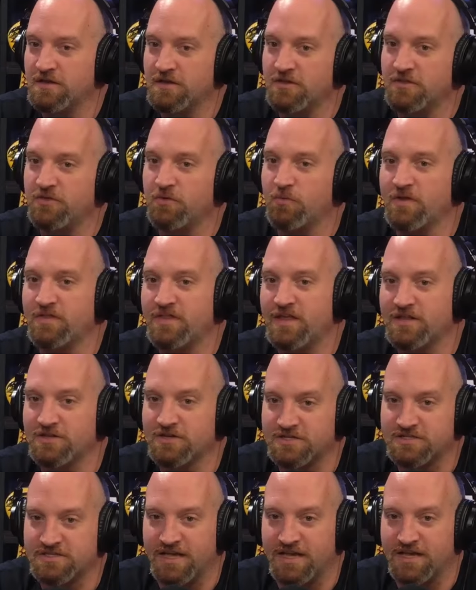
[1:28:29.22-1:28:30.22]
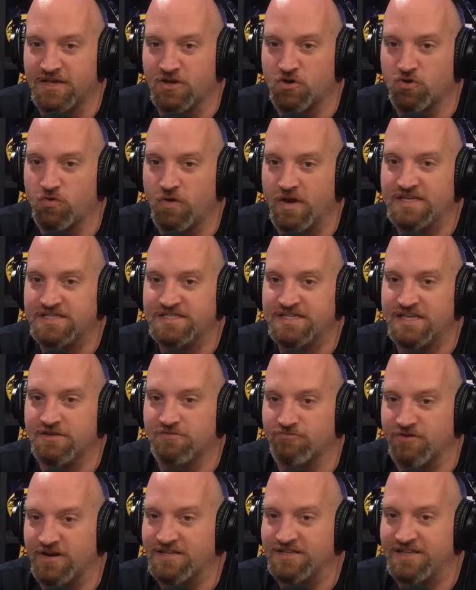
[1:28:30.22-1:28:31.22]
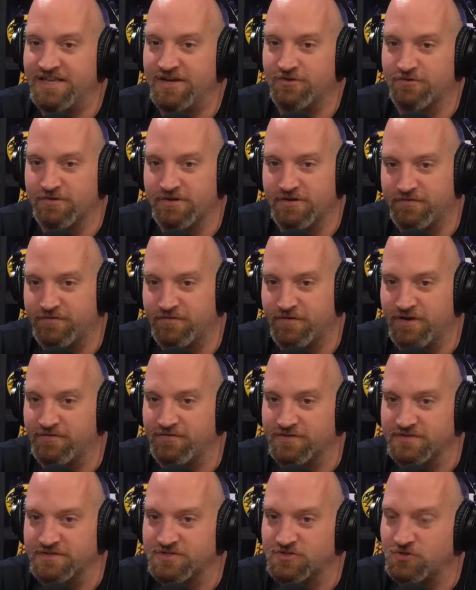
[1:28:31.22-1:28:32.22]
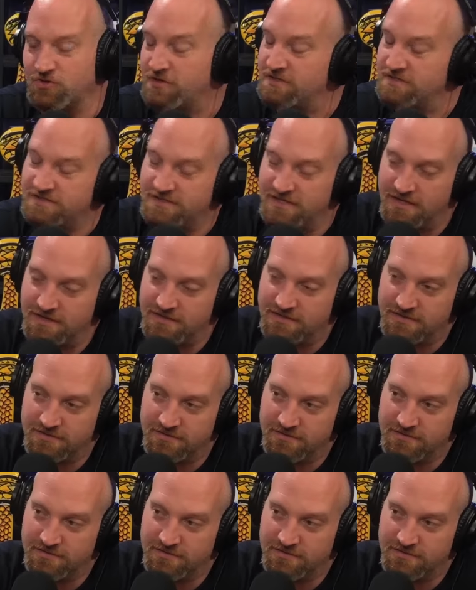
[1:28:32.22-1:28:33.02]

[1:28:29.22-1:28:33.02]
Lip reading: The one that looks like a crazy ringleader in front of a circus tent.